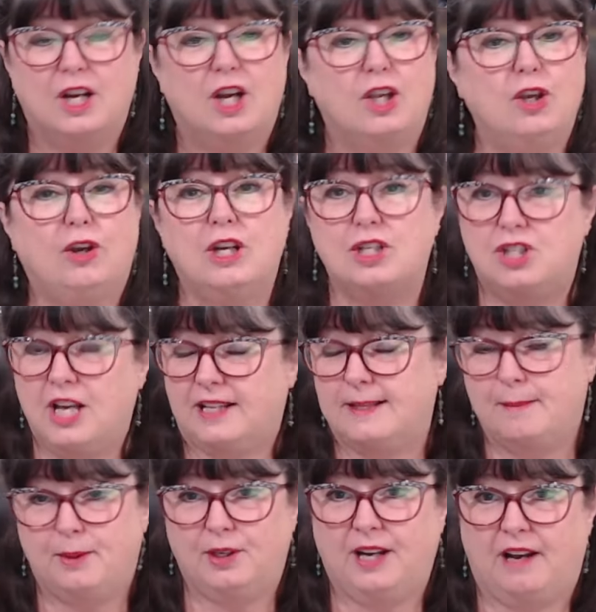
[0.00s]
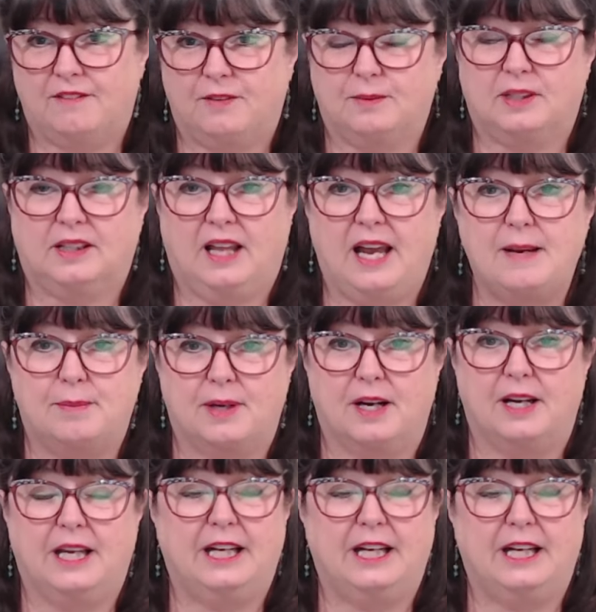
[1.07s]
you can check the book out from the library.